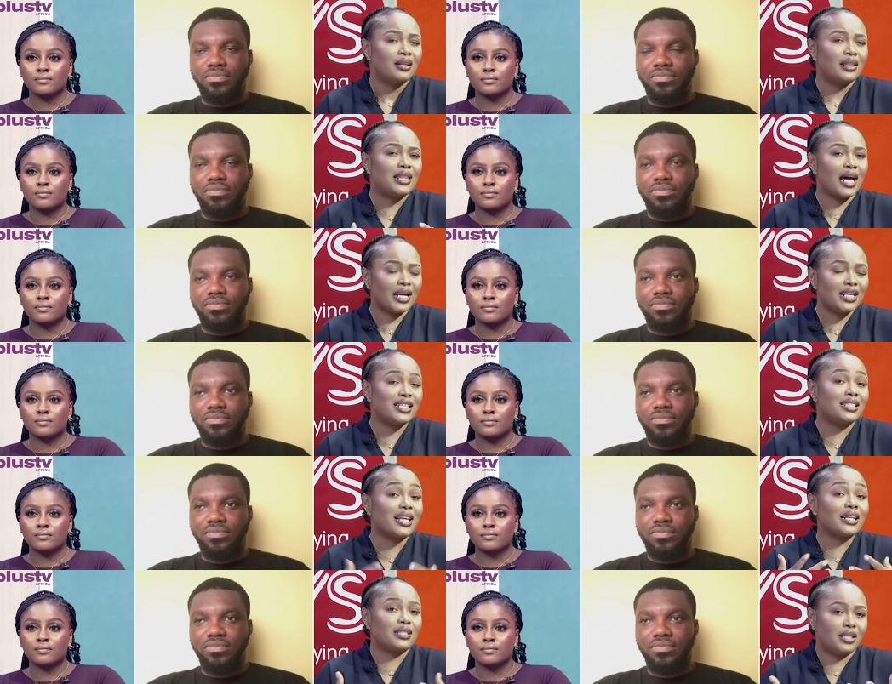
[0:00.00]
Speaker 1: that it is
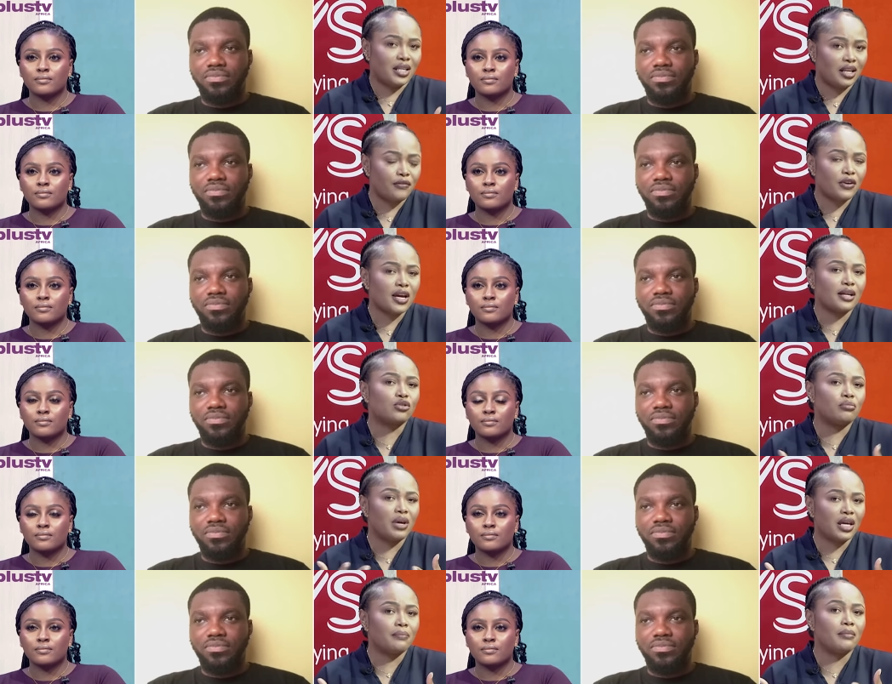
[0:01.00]
that significant to
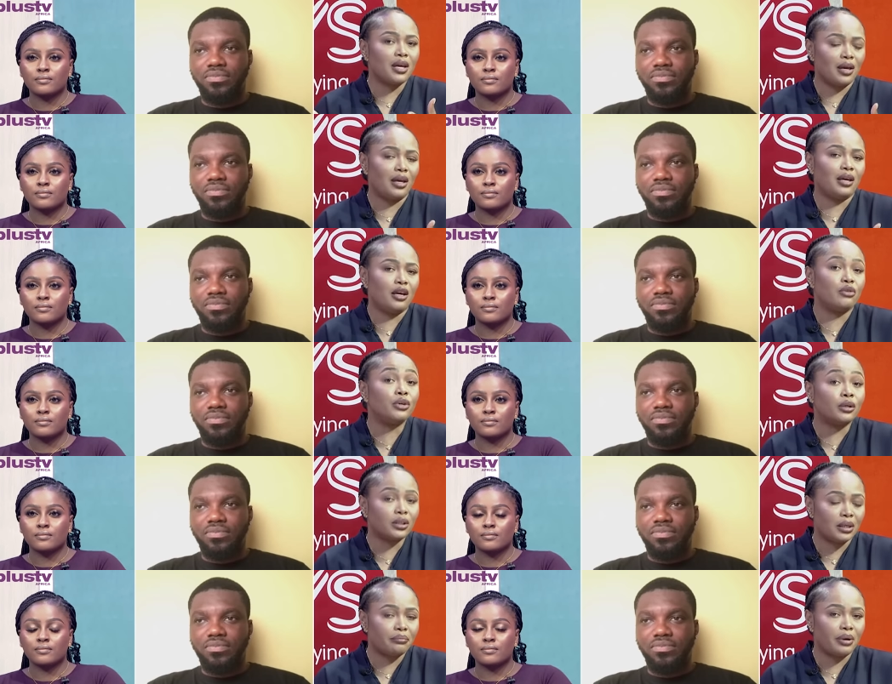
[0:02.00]
make it a, a
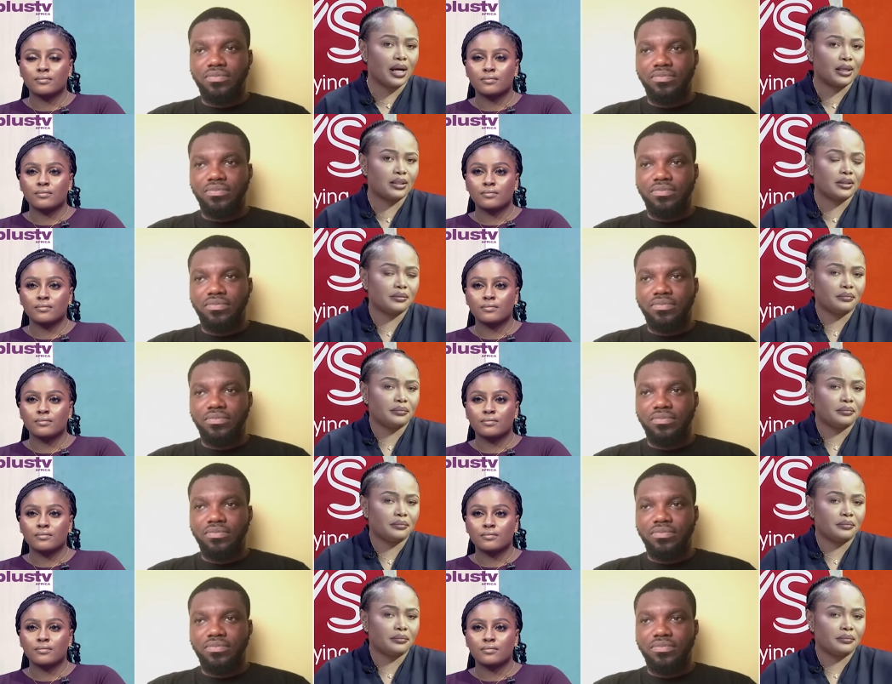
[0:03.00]
real impact?